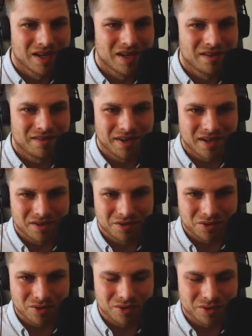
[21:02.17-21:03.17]
we
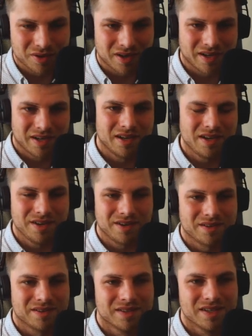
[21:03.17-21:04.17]
can got I here
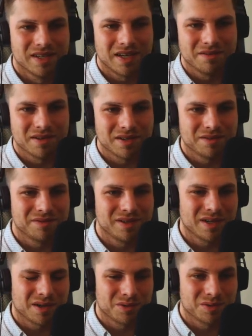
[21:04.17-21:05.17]
even if we
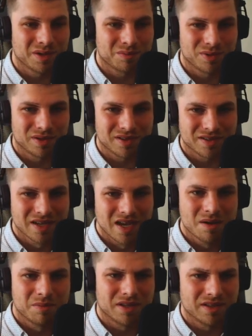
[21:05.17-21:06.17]
are using pointers,
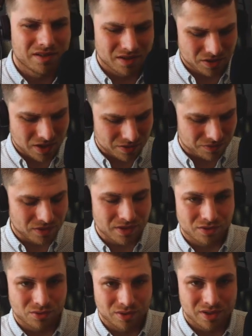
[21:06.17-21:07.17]
but this is just for a
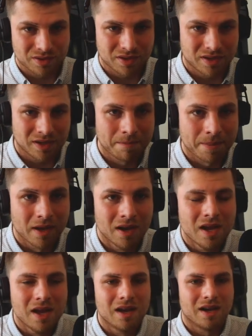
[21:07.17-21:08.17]
curiosity.
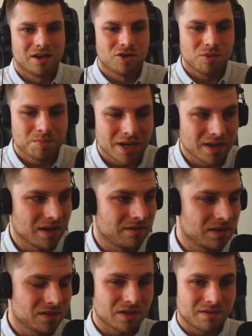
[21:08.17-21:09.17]
I hope I
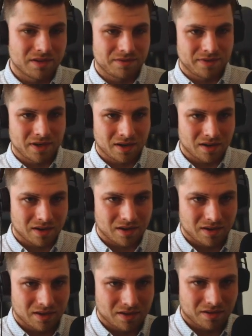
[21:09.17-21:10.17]
covered everything
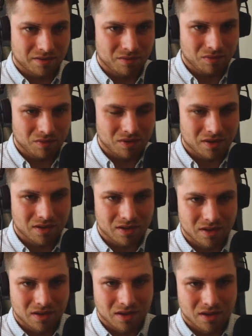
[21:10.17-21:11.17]
I
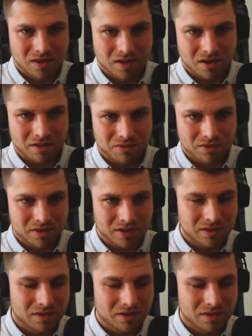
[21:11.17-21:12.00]
wanted,